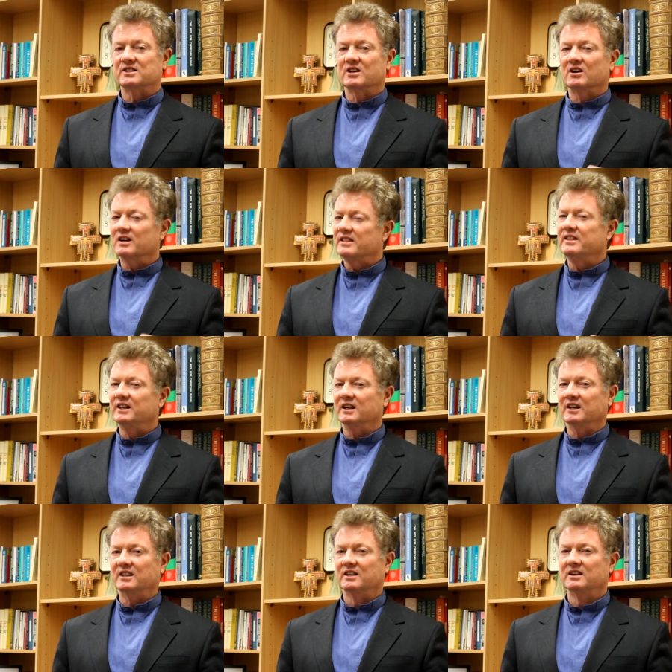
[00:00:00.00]
that I think
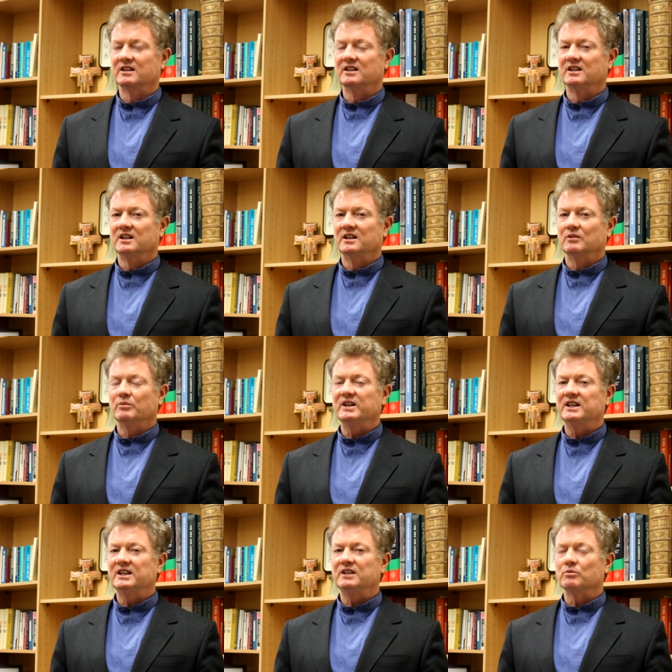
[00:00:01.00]
we
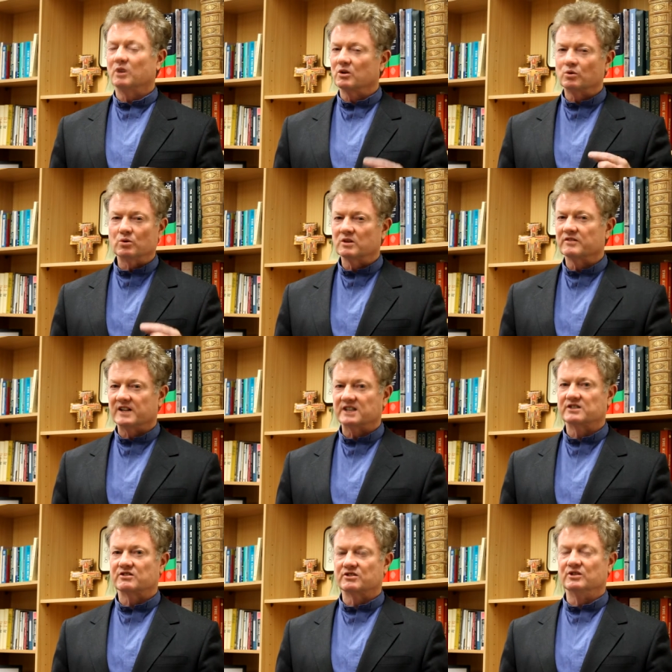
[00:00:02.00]
need, while all of
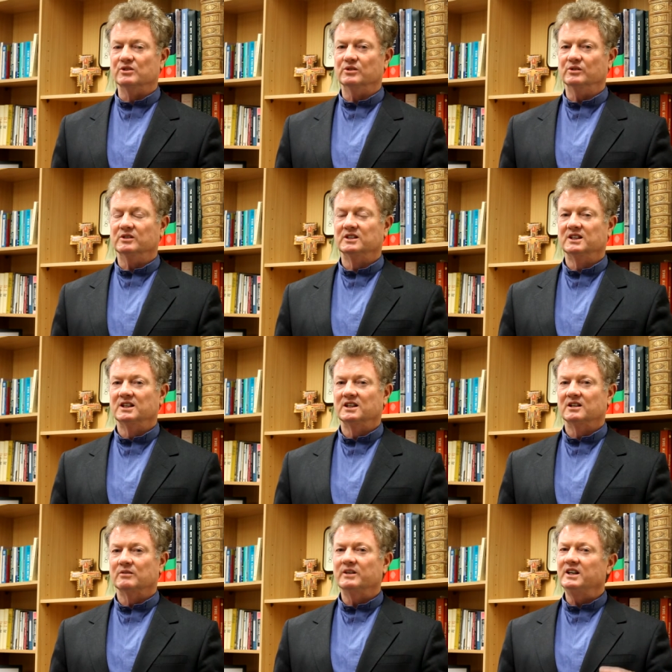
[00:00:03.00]
that's true,
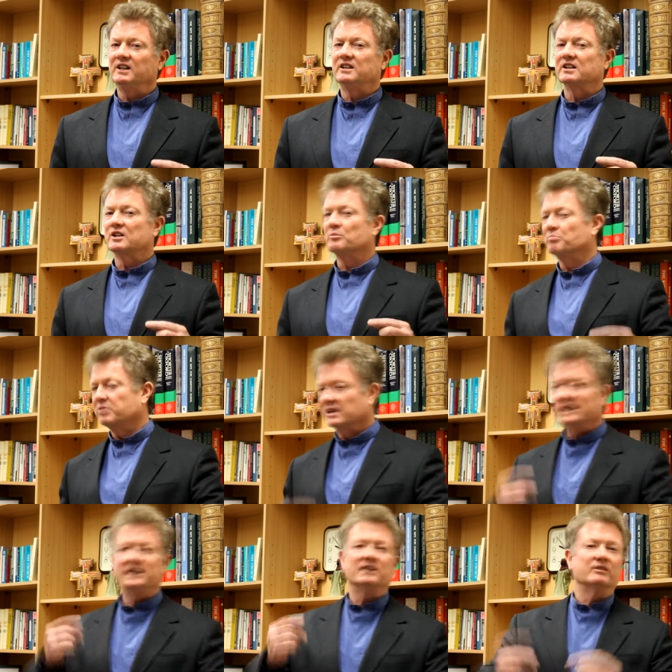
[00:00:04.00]
we need to
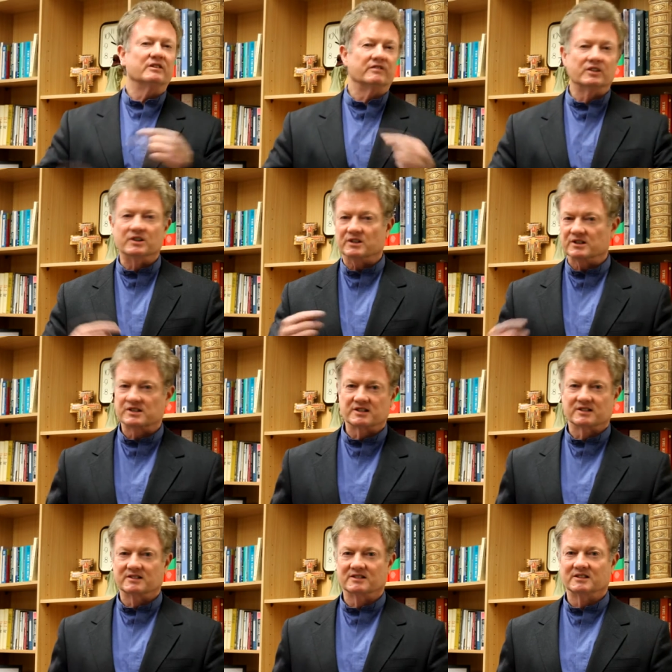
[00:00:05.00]
completely
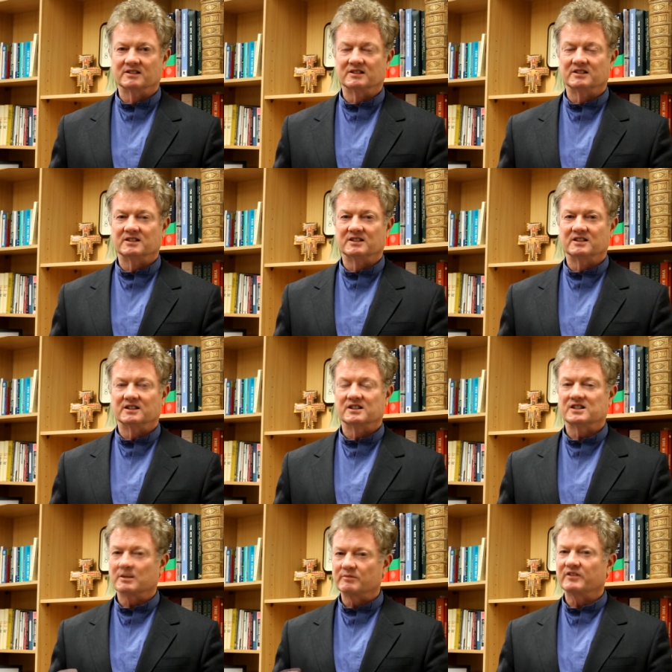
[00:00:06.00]
reverse
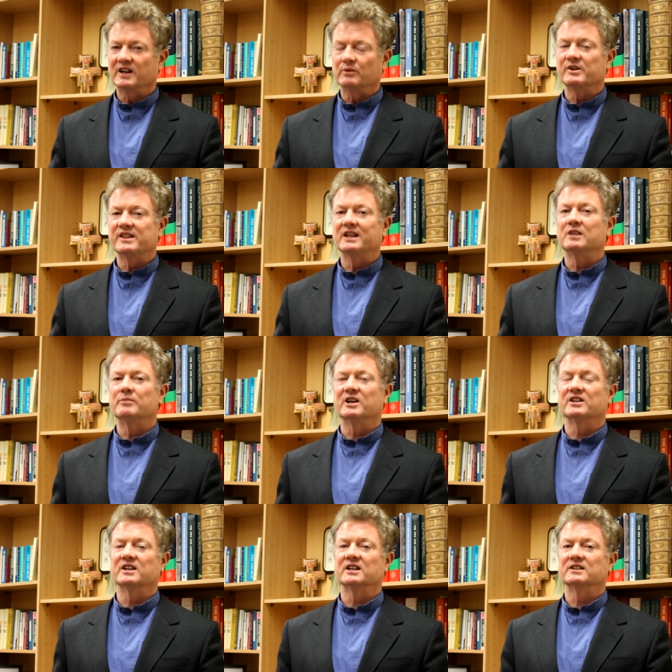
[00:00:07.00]
some of how we think
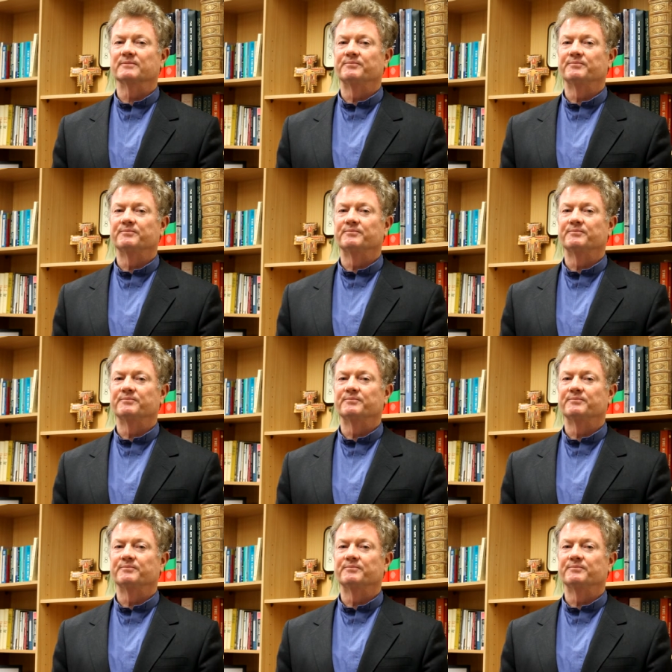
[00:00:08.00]
about that.